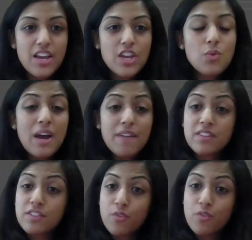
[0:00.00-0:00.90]
You have
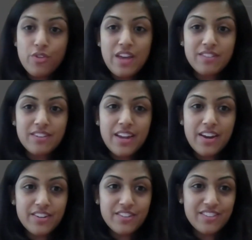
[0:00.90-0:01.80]
this 4,000
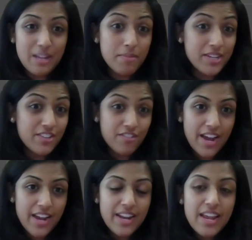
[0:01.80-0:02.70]
character statement to write.